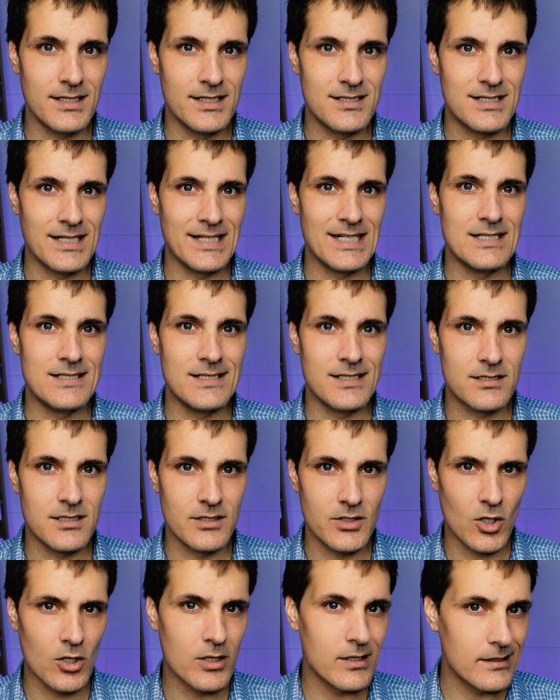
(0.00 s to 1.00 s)
it's easier to
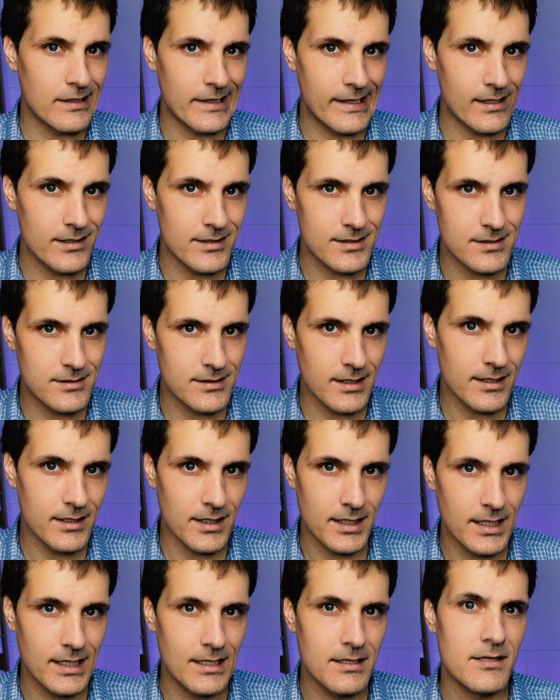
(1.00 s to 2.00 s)
knock it down and start
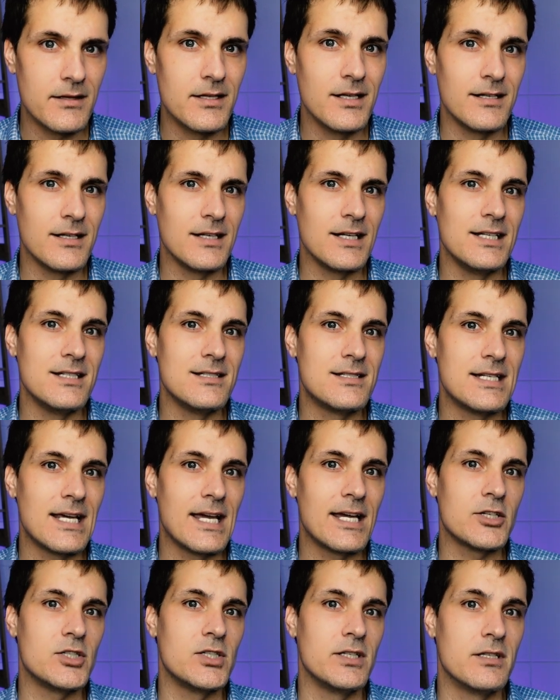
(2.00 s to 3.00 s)
again than it is to
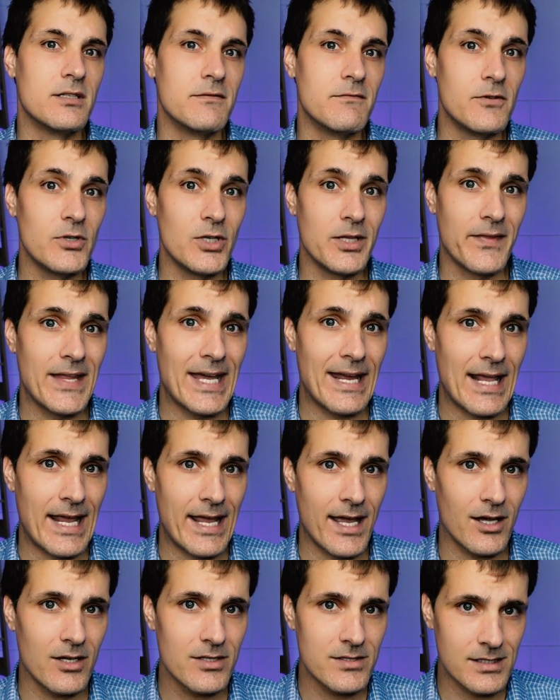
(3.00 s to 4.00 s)
actually convert that
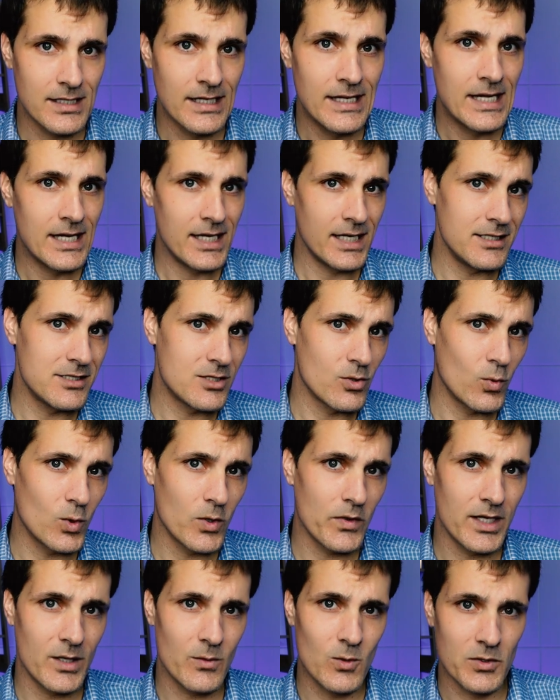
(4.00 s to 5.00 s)
house into
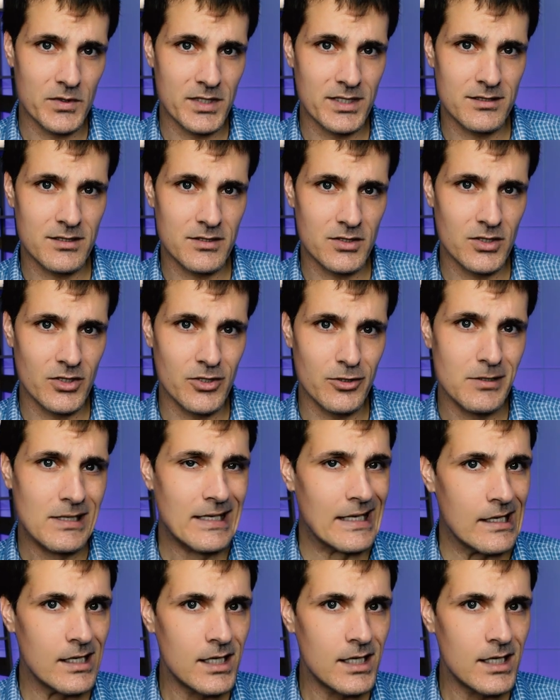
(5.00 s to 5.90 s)
what they're wanting to do.